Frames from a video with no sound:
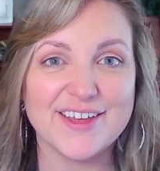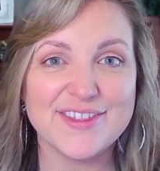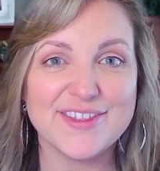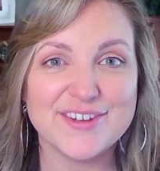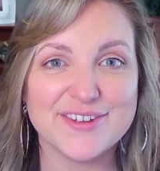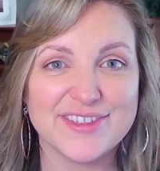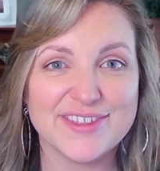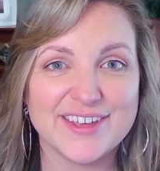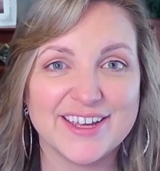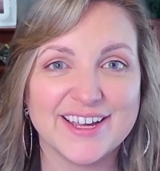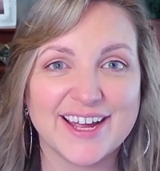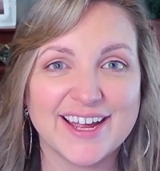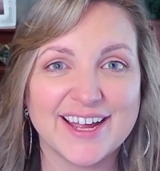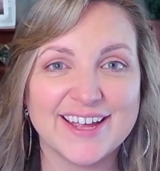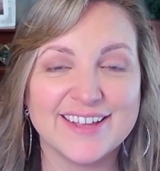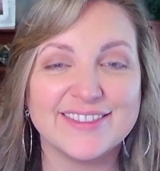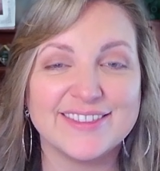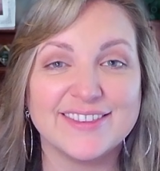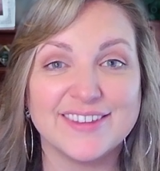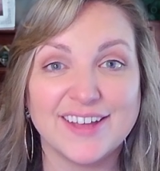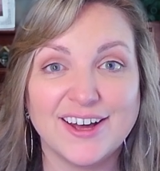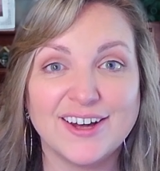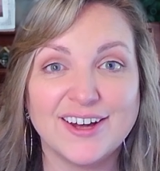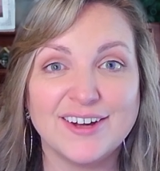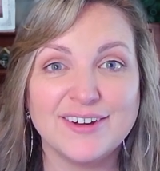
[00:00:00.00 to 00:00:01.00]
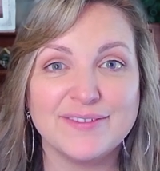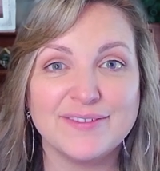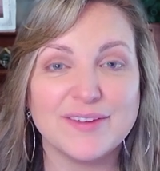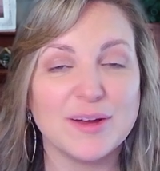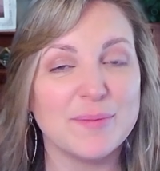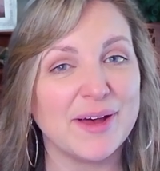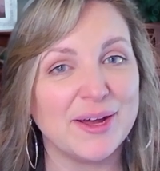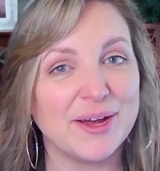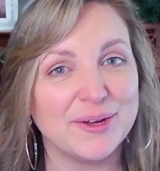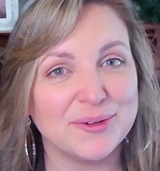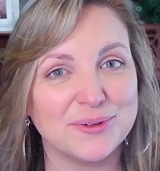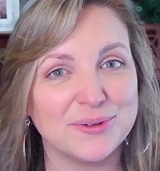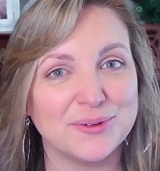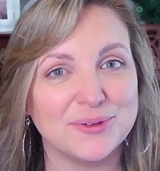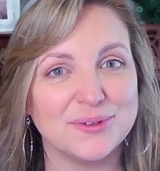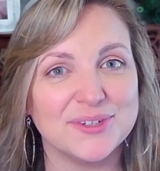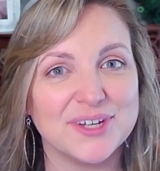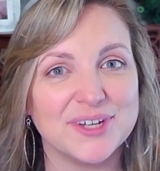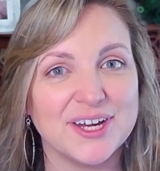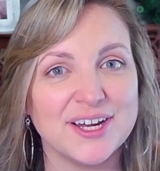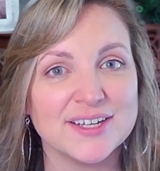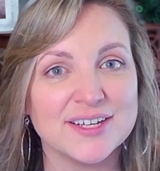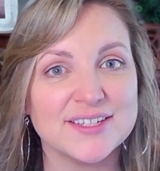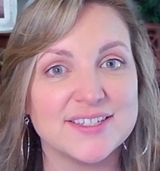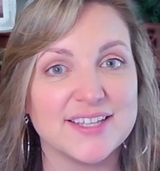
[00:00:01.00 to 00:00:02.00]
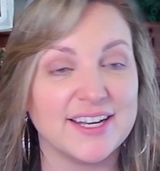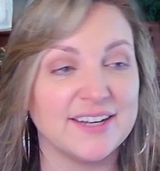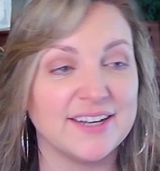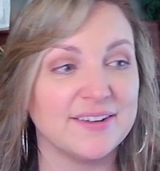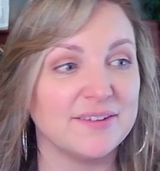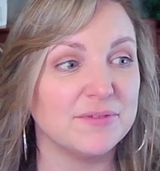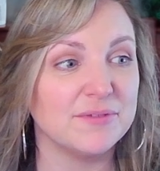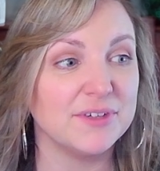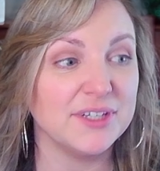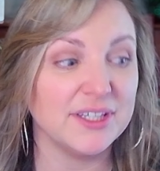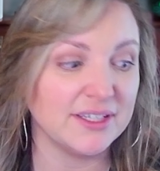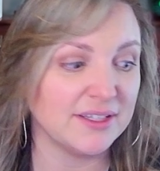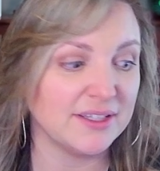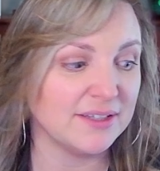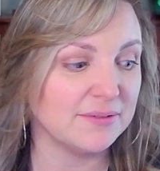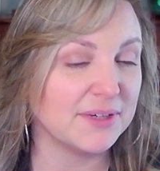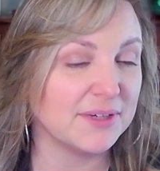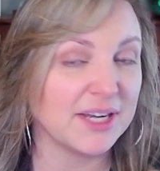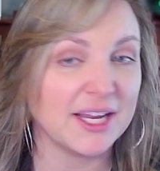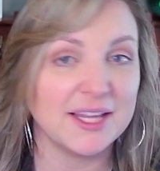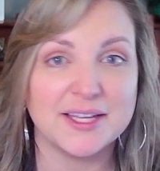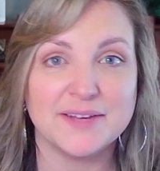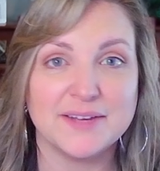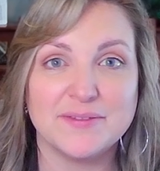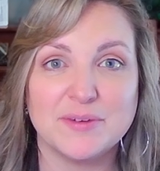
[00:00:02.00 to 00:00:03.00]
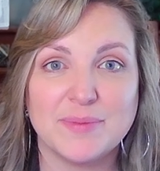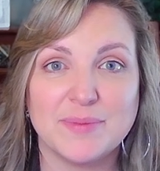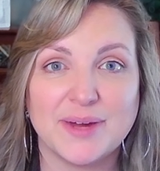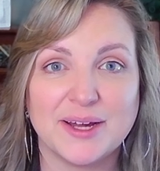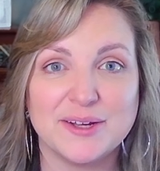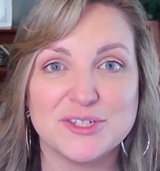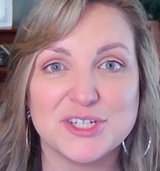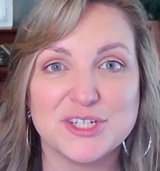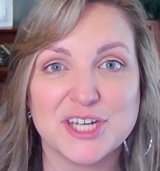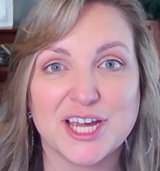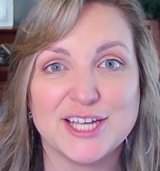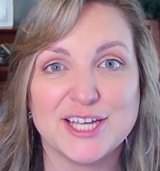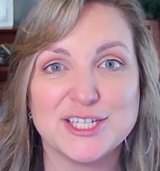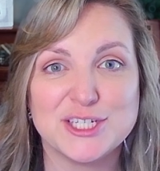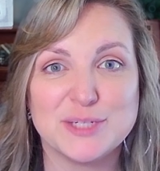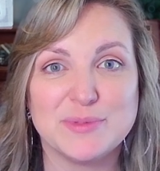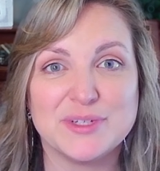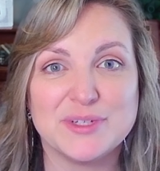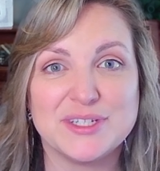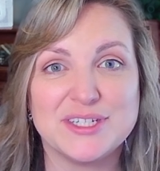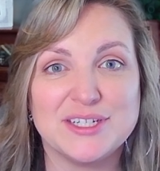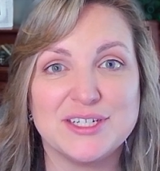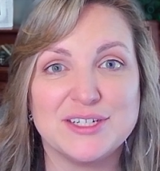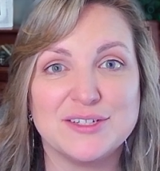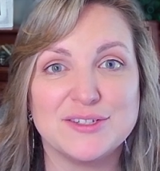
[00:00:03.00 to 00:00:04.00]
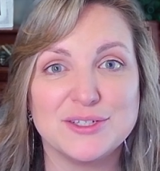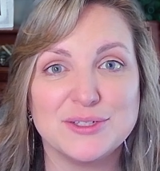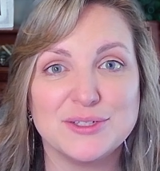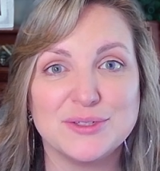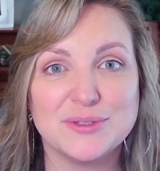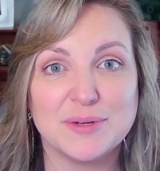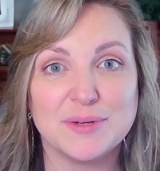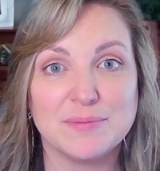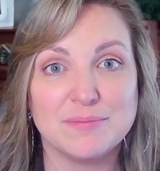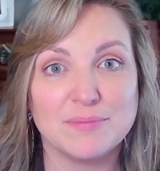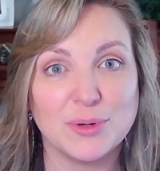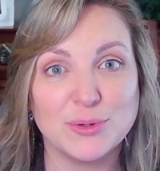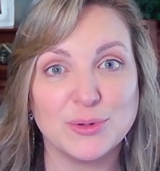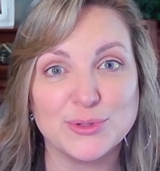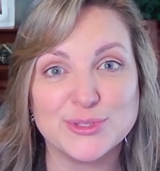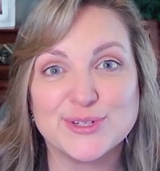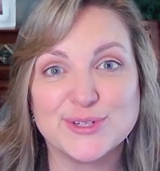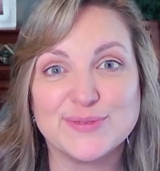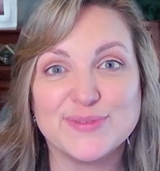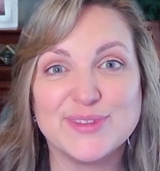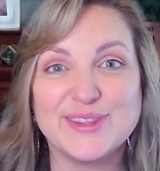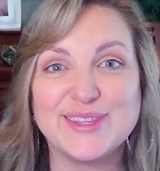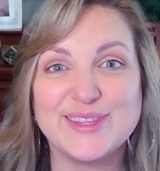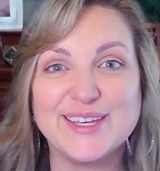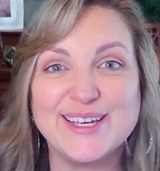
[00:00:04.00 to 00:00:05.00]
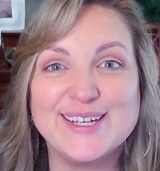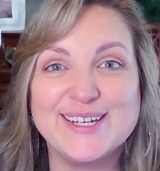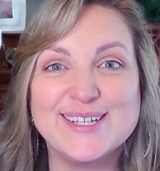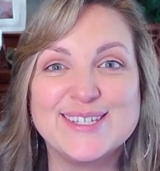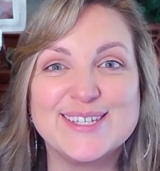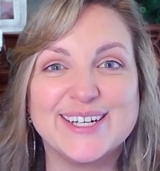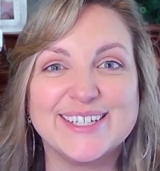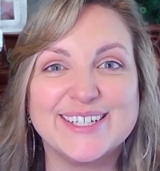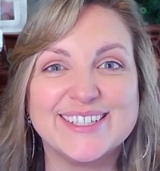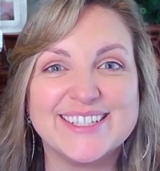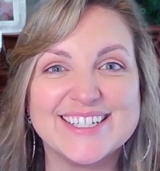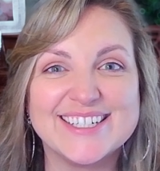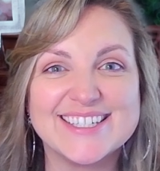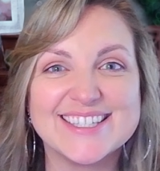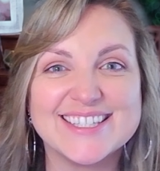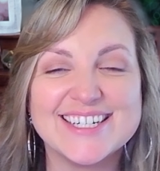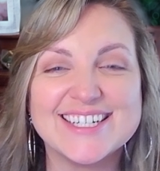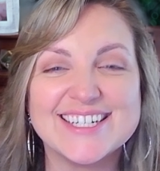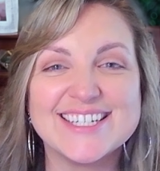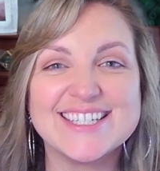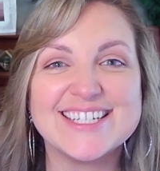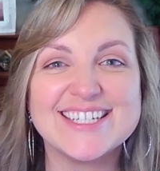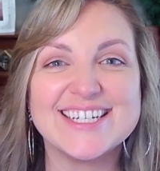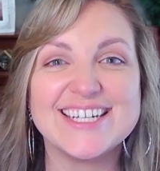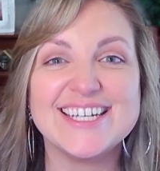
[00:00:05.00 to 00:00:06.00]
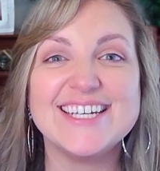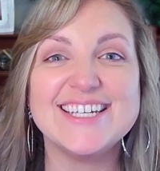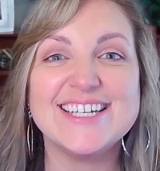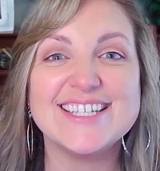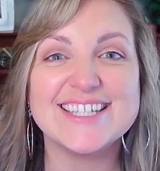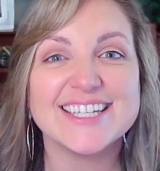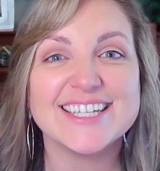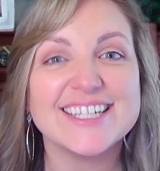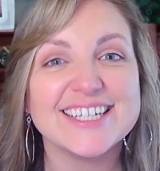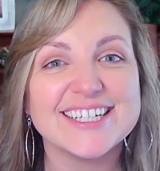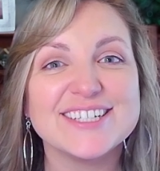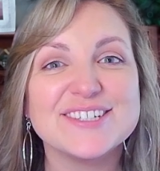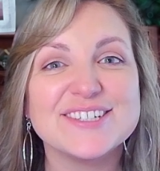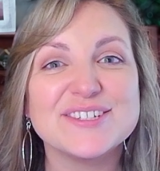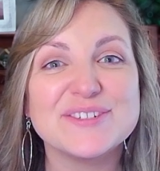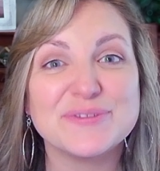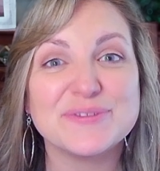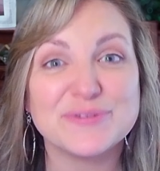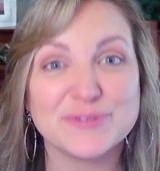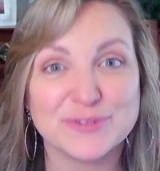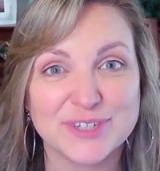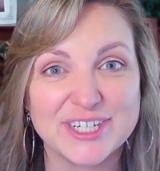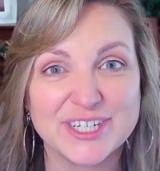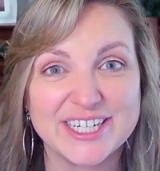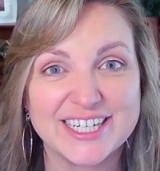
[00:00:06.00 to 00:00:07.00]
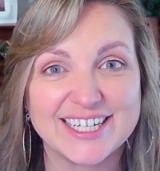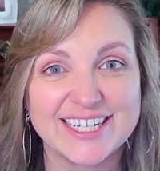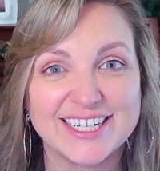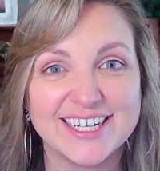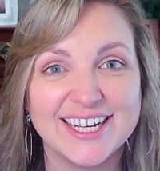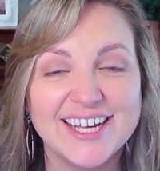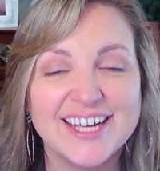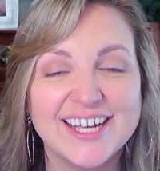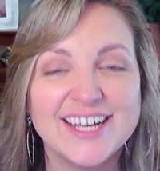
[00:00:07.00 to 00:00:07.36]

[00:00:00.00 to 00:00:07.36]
thing I love about Google Docs, and really what I love about ChatGPT too, and most of the things on this list, is it is free.